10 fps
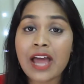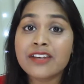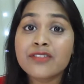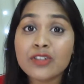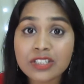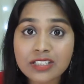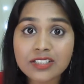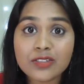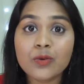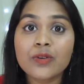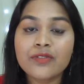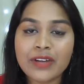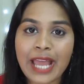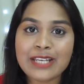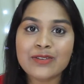And if you did, don't
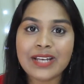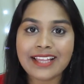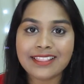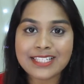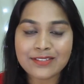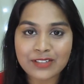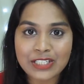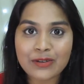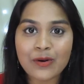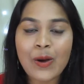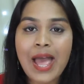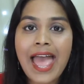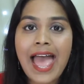forget to like this video